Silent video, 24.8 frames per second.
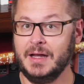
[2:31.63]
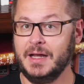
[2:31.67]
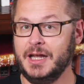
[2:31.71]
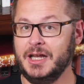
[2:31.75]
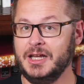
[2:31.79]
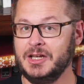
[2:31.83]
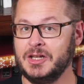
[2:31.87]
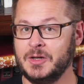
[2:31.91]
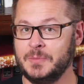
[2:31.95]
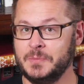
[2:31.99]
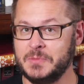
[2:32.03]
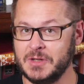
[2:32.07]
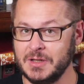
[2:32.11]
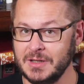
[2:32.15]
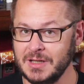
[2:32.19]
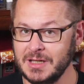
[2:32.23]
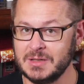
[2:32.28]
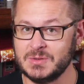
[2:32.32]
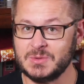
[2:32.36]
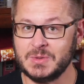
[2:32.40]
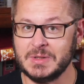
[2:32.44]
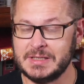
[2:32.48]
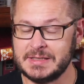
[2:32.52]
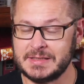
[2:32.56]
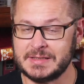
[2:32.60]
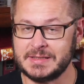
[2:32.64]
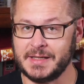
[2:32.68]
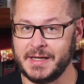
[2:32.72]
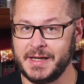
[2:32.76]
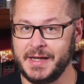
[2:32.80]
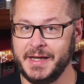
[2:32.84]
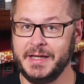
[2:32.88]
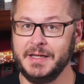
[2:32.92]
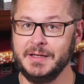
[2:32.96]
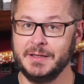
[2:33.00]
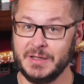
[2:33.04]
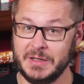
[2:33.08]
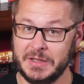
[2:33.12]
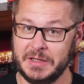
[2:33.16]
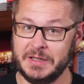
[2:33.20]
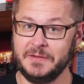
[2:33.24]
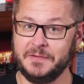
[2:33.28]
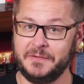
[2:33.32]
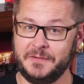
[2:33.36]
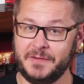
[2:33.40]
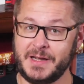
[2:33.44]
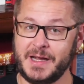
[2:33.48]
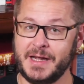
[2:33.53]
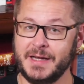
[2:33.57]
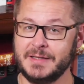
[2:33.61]
and Abdullah would say, in
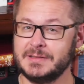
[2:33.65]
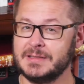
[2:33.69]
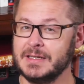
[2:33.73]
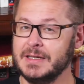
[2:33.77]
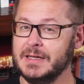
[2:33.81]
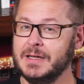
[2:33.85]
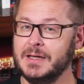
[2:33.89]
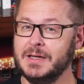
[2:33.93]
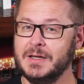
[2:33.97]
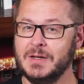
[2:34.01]
effect,